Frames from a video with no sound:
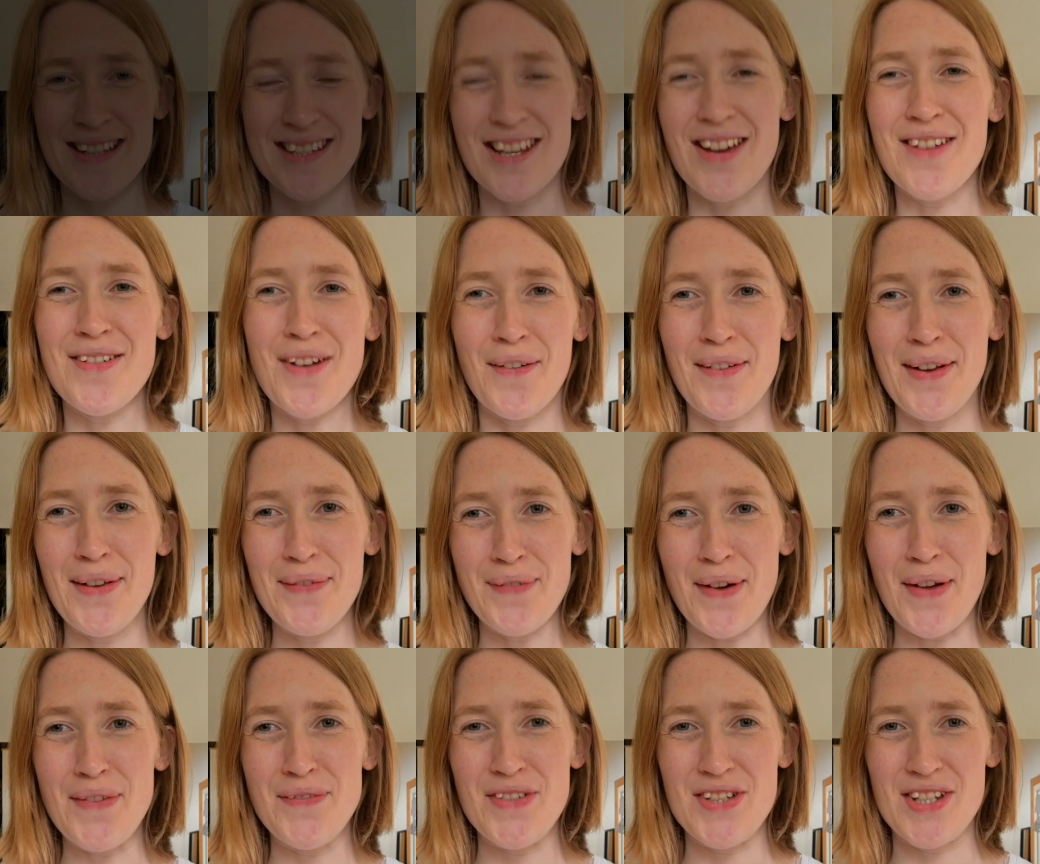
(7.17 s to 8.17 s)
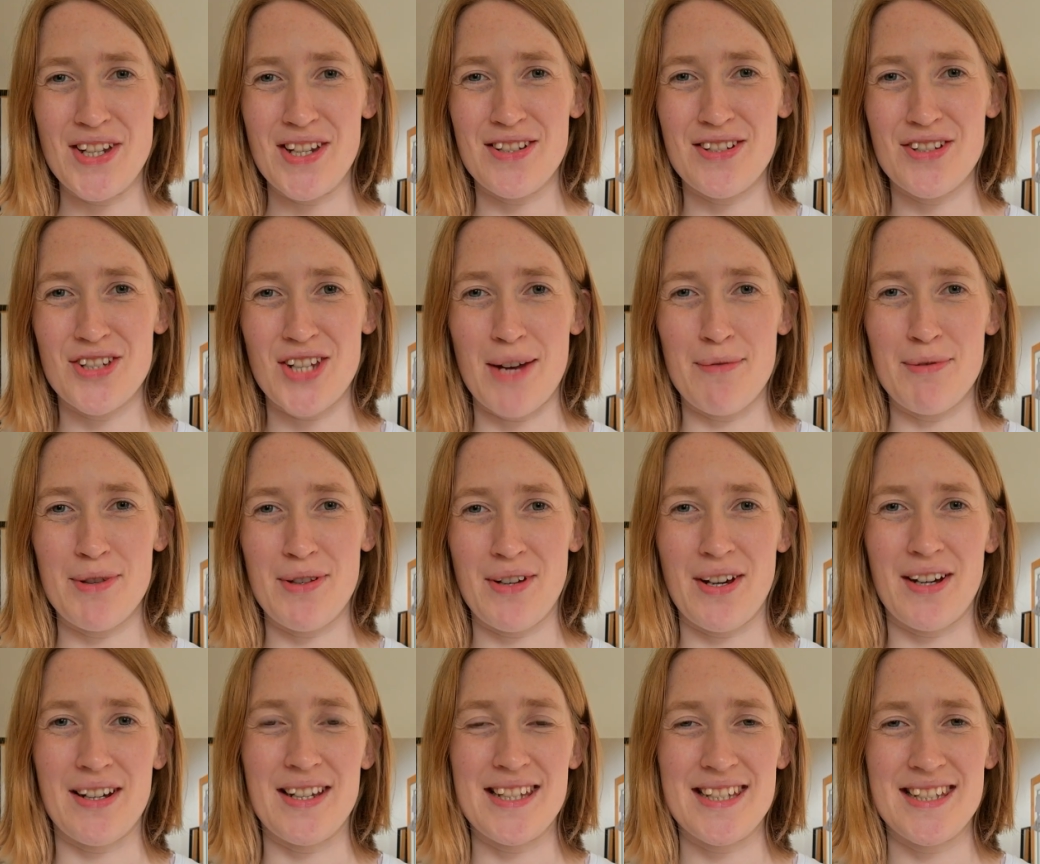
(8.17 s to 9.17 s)
So I've got a really fun video to share with you
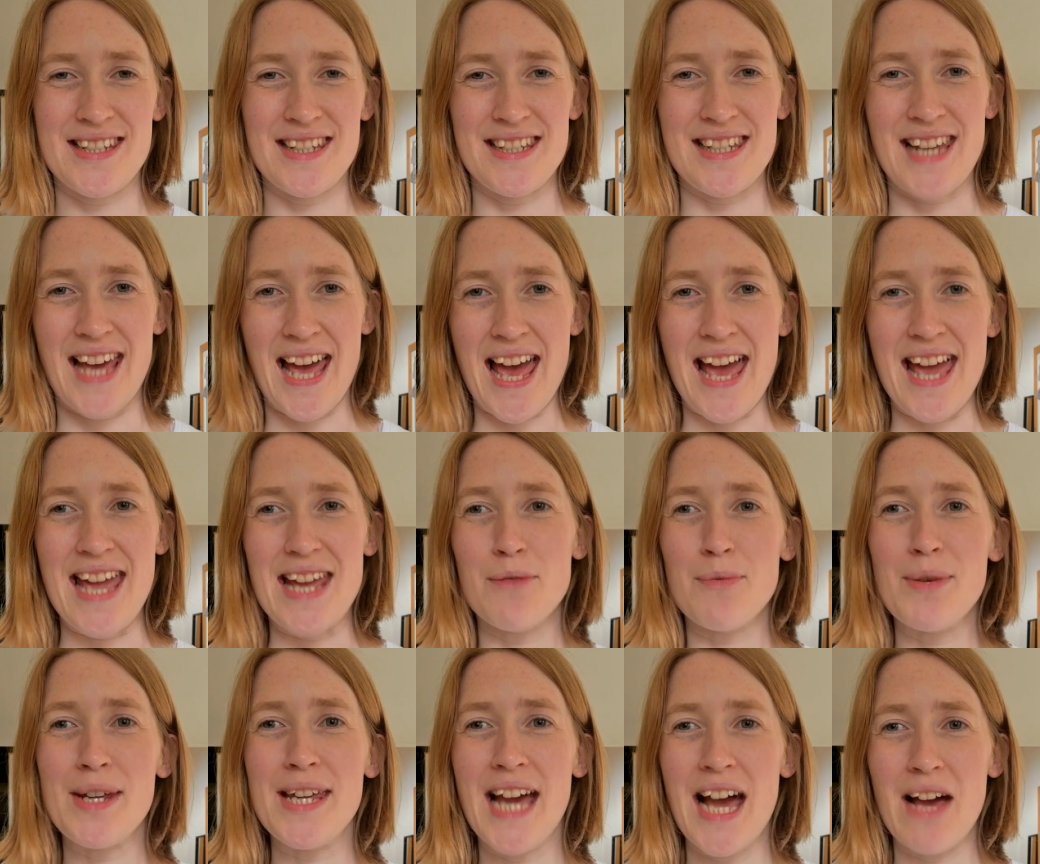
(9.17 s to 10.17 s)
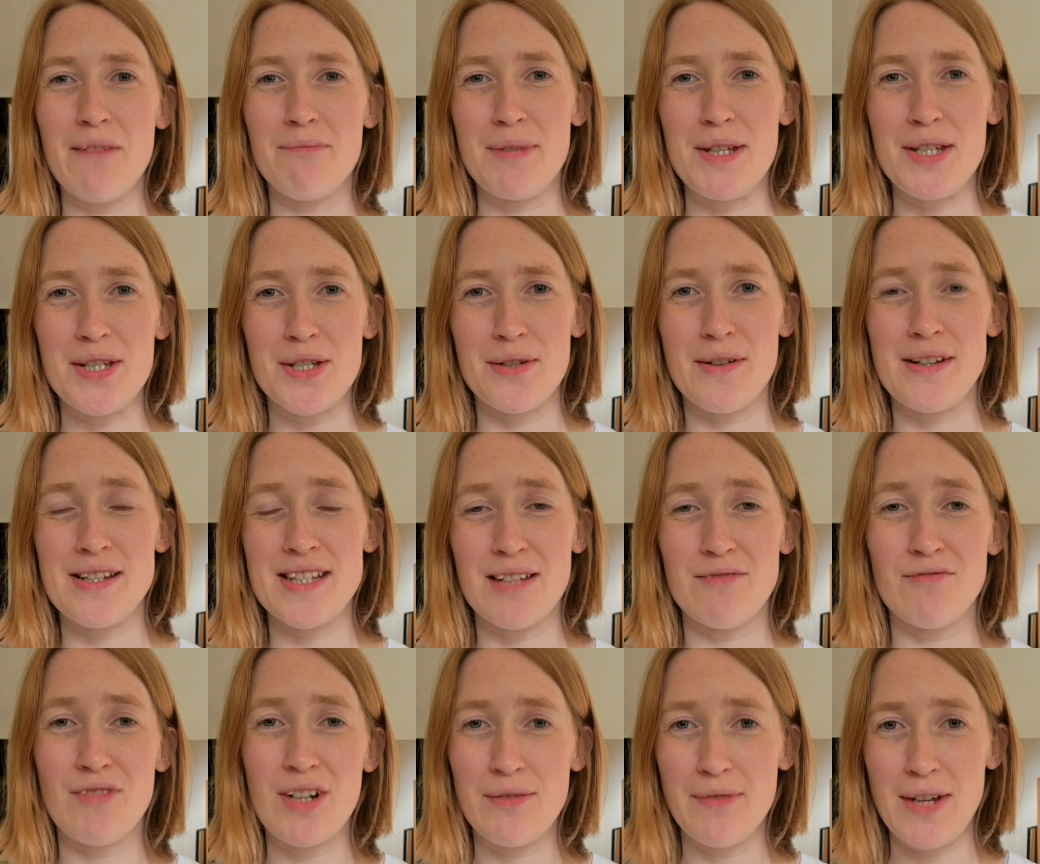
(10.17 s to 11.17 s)
guys today. We have been doing
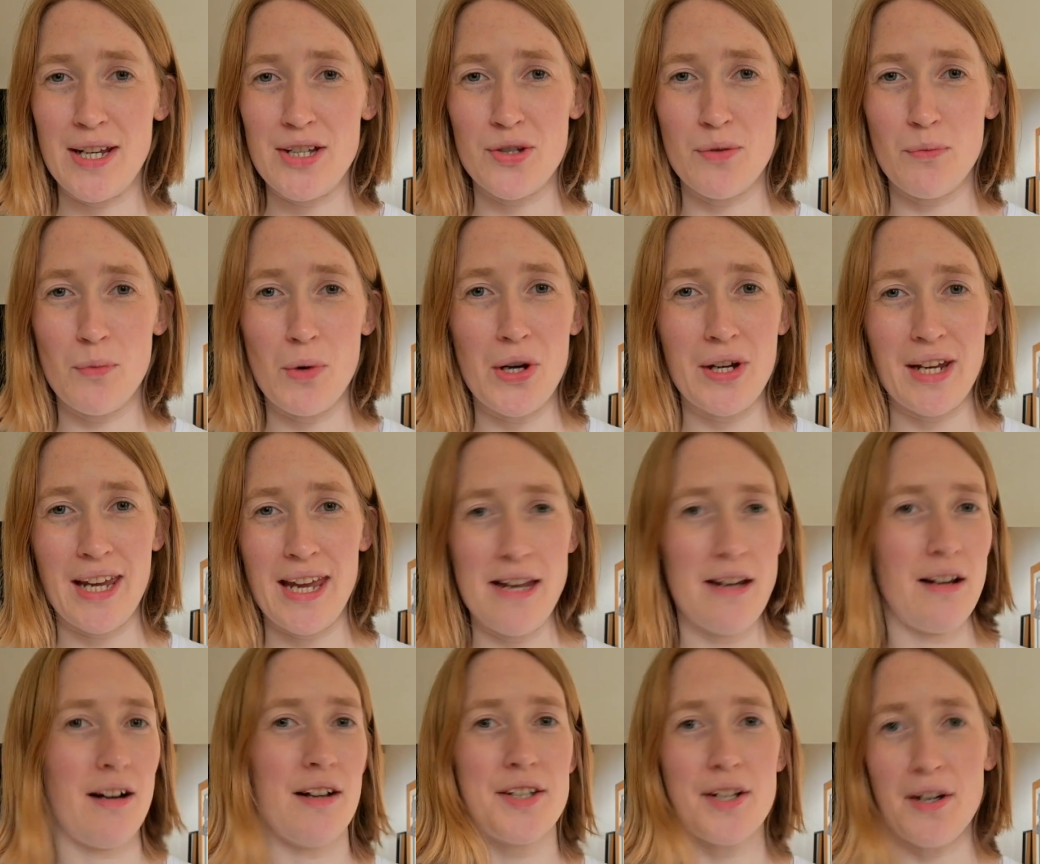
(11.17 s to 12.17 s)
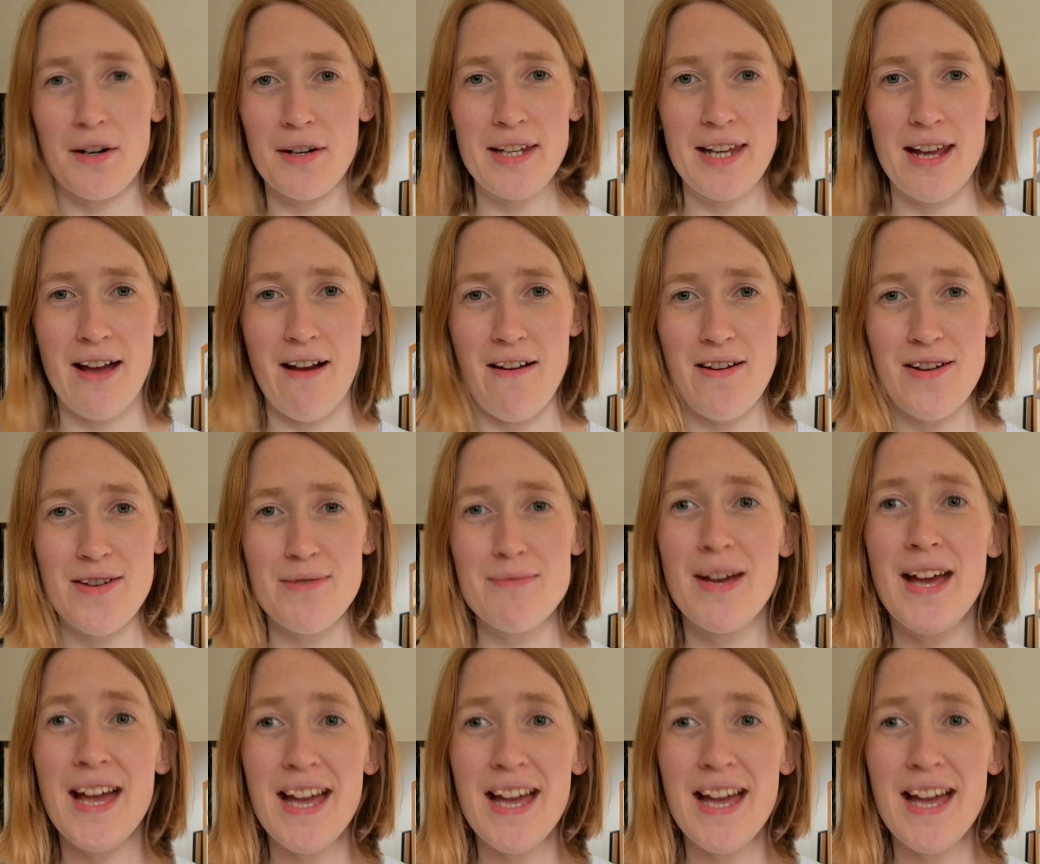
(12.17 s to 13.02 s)
some renovation work in our tiny home.